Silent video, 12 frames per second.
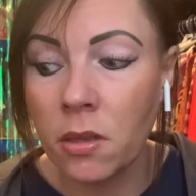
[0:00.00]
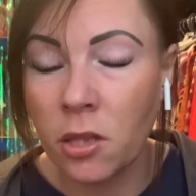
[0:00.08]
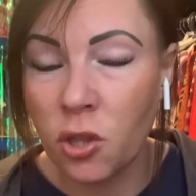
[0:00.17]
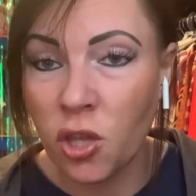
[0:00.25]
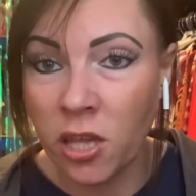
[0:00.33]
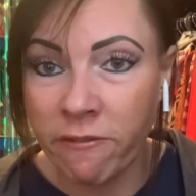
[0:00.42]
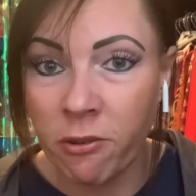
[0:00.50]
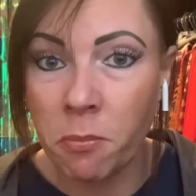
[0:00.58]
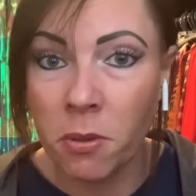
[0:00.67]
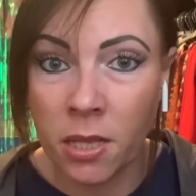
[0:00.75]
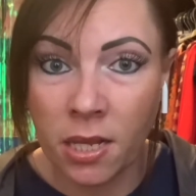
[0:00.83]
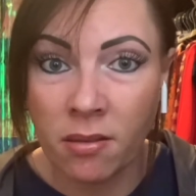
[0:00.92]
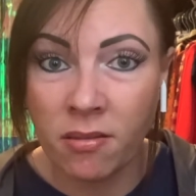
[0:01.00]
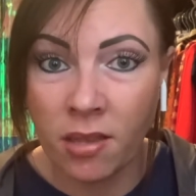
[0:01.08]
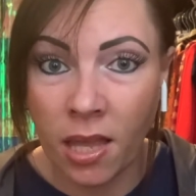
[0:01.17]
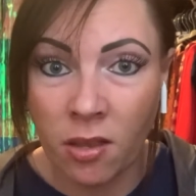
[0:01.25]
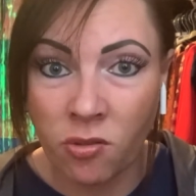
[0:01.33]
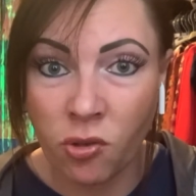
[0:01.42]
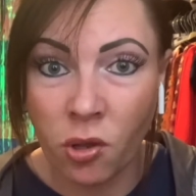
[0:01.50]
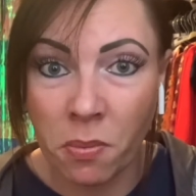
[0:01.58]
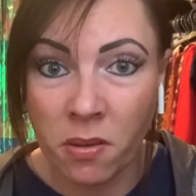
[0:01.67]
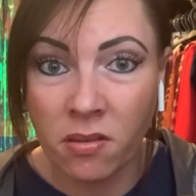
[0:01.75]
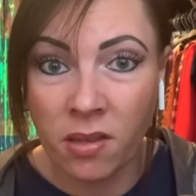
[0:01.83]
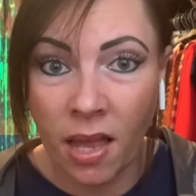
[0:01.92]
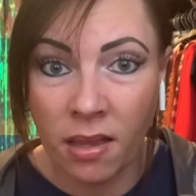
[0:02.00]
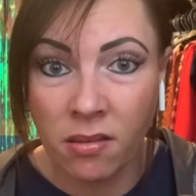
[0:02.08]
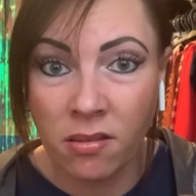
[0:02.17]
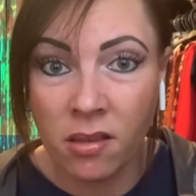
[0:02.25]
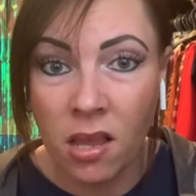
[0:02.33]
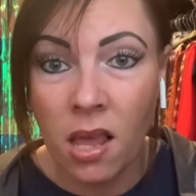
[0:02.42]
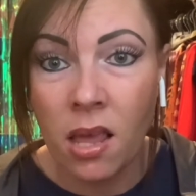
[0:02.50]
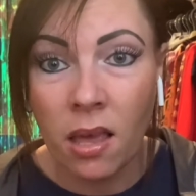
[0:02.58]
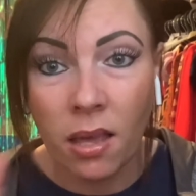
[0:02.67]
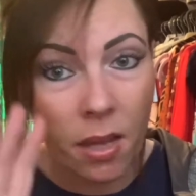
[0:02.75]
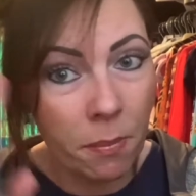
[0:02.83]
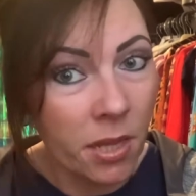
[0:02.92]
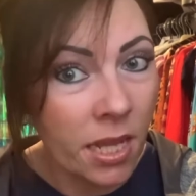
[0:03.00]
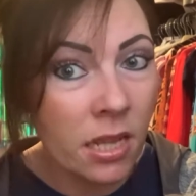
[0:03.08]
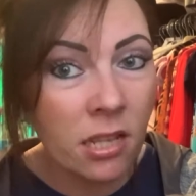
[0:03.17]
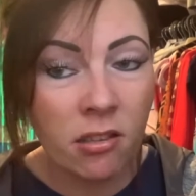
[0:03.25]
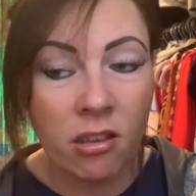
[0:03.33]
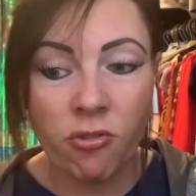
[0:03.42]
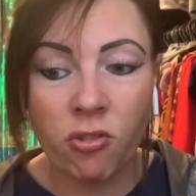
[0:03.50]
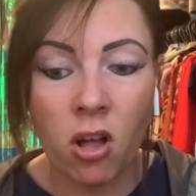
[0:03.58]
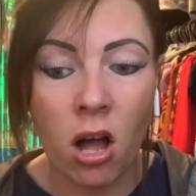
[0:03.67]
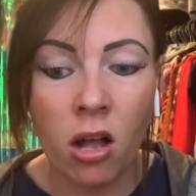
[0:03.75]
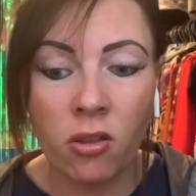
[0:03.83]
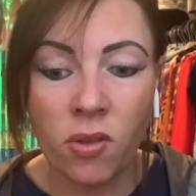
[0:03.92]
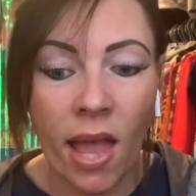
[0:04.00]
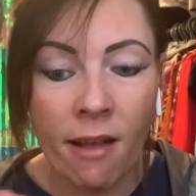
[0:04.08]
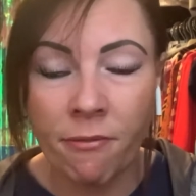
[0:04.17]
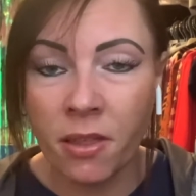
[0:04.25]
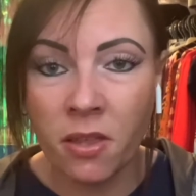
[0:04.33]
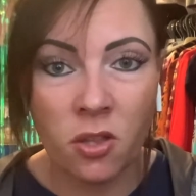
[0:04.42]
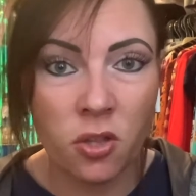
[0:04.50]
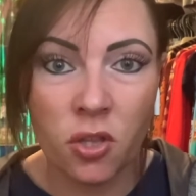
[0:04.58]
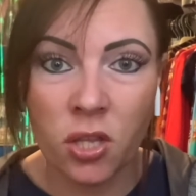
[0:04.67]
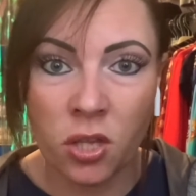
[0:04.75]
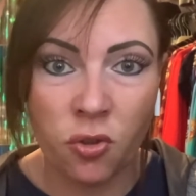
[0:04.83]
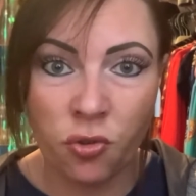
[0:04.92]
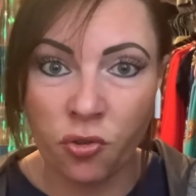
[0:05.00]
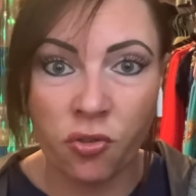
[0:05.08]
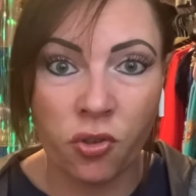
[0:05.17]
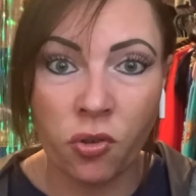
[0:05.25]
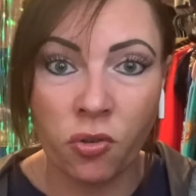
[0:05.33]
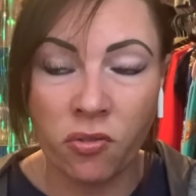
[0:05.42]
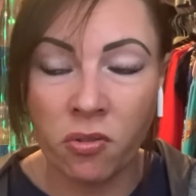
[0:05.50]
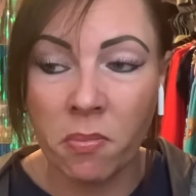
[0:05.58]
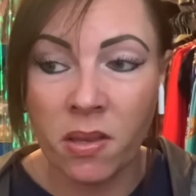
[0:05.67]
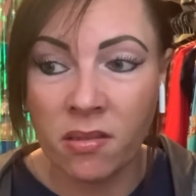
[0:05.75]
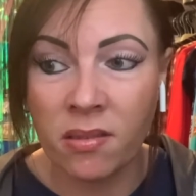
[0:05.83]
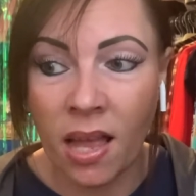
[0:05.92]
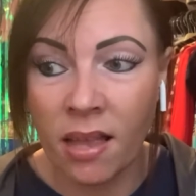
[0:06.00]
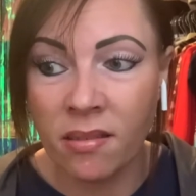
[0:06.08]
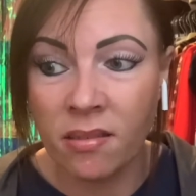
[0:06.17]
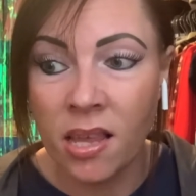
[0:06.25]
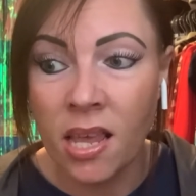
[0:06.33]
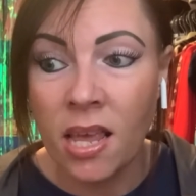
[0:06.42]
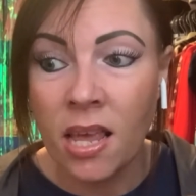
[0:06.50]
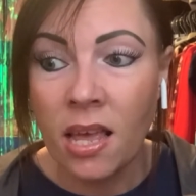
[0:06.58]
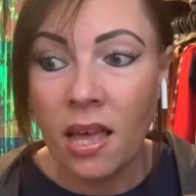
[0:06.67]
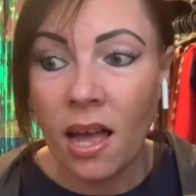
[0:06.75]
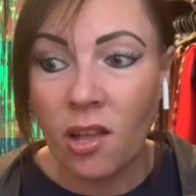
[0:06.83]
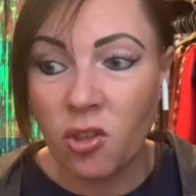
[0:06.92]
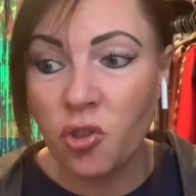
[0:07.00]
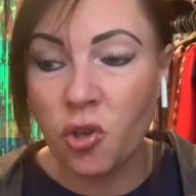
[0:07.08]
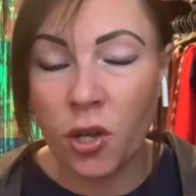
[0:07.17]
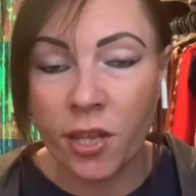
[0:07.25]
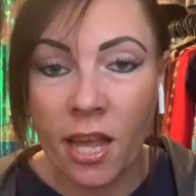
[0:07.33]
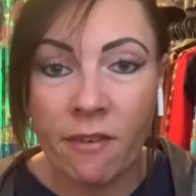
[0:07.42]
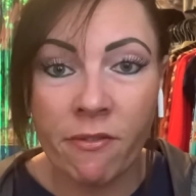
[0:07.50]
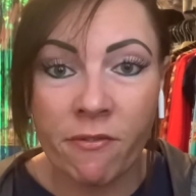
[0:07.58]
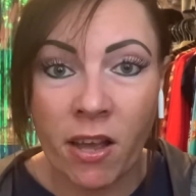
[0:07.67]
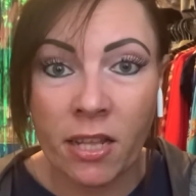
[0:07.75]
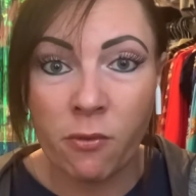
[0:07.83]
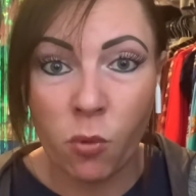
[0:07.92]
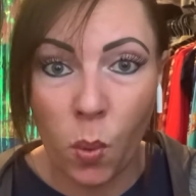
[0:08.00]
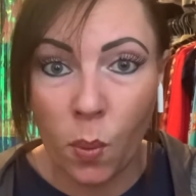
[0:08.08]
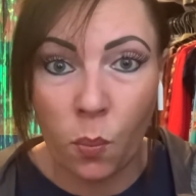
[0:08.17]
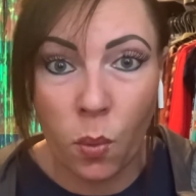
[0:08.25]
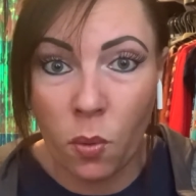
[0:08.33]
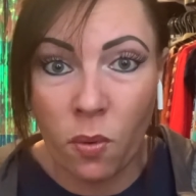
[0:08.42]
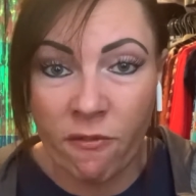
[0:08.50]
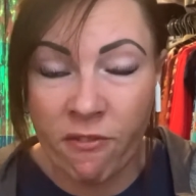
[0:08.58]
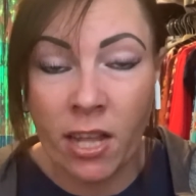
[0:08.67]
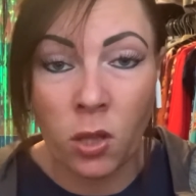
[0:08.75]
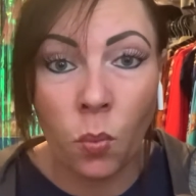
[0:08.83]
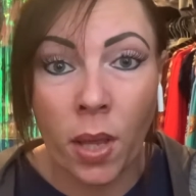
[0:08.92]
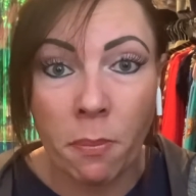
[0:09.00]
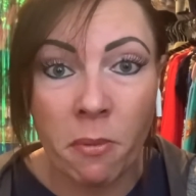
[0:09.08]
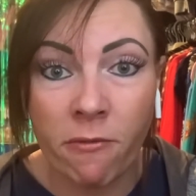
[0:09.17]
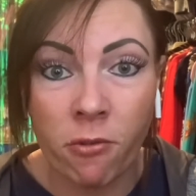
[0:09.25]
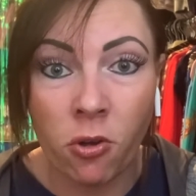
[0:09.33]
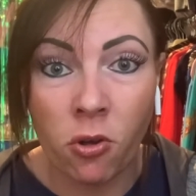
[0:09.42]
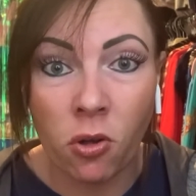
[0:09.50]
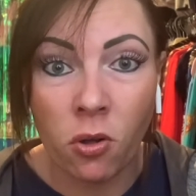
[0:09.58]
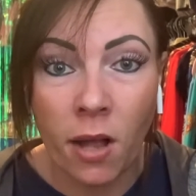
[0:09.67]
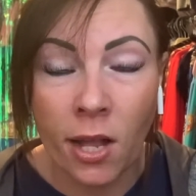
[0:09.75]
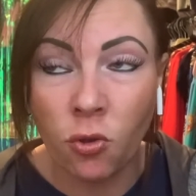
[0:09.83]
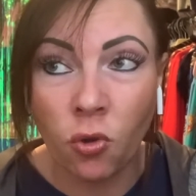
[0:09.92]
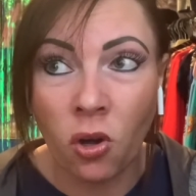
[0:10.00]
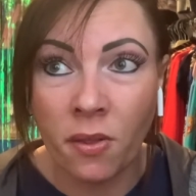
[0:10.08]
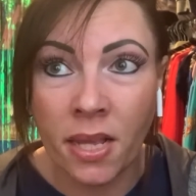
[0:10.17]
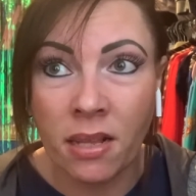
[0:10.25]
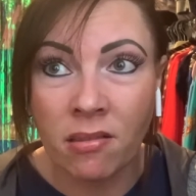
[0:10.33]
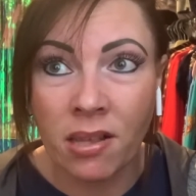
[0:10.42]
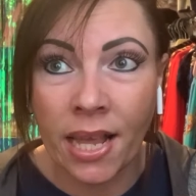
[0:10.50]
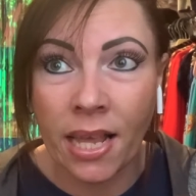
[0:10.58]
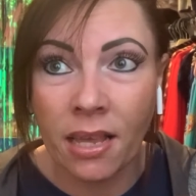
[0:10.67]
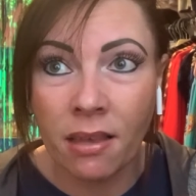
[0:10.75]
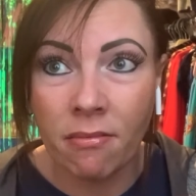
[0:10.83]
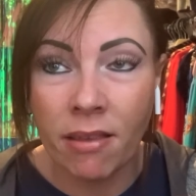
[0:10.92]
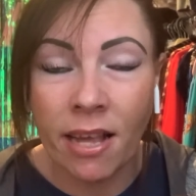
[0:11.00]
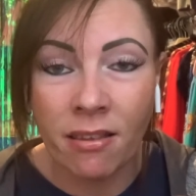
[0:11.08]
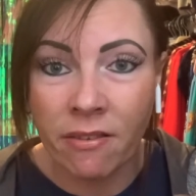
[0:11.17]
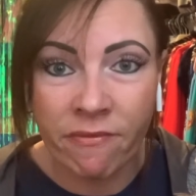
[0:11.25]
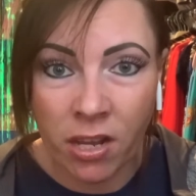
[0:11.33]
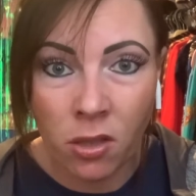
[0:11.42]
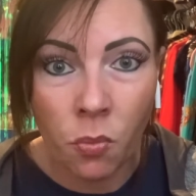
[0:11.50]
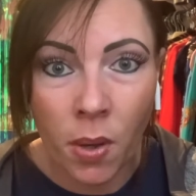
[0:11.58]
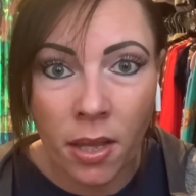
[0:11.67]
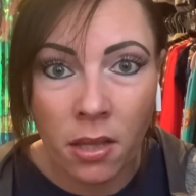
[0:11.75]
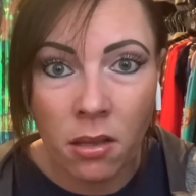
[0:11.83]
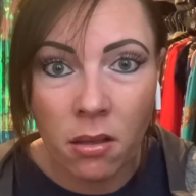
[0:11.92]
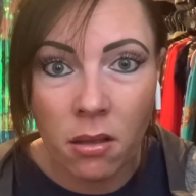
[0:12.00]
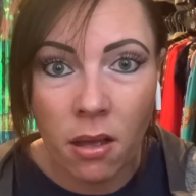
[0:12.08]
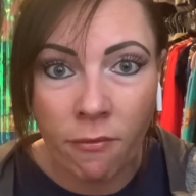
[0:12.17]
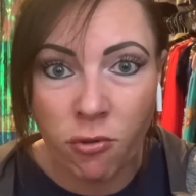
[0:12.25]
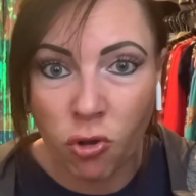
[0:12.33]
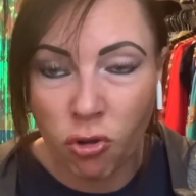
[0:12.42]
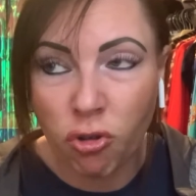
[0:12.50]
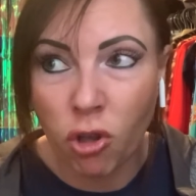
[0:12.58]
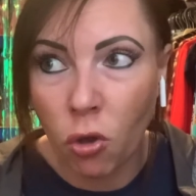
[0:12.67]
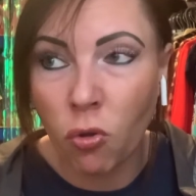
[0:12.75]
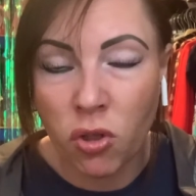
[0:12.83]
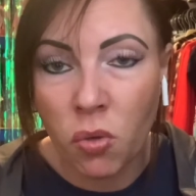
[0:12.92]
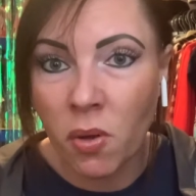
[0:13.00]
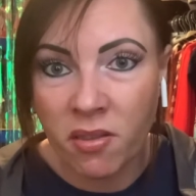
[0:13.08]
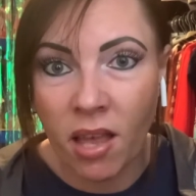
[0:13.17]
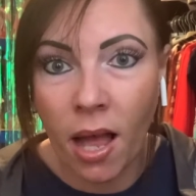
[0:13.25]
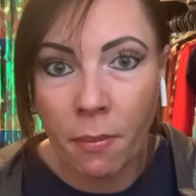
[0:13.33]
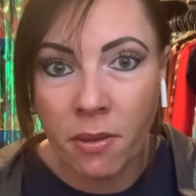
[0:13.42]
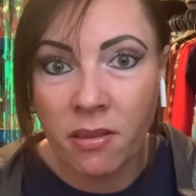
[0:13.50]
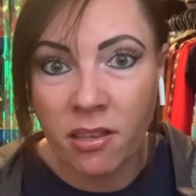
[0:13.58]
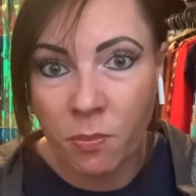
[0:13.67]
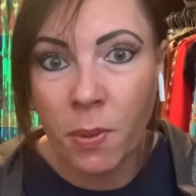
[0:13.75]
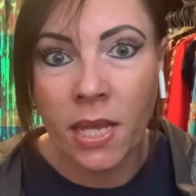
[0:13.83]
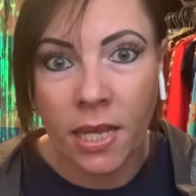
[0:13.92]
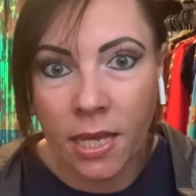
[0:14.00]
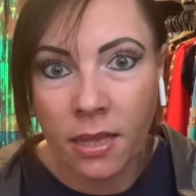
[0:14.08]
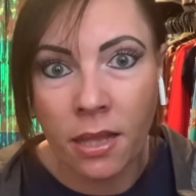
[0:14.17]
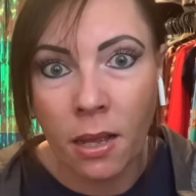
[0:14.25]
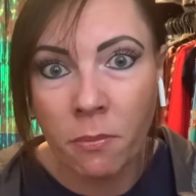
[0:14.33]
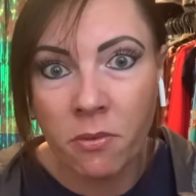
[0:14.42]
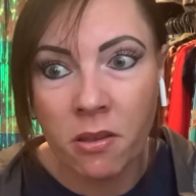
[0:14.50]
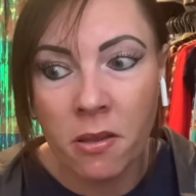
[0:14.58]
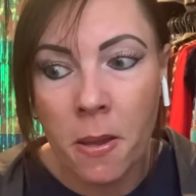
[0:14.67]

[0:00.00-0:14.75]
chief of police turns up and says, completely disregards everything she's just told him and says, has Johnny ever ran away before? And Noreen's like, he hasn't ran away. I've just told you what's happened, he's been kidnapped.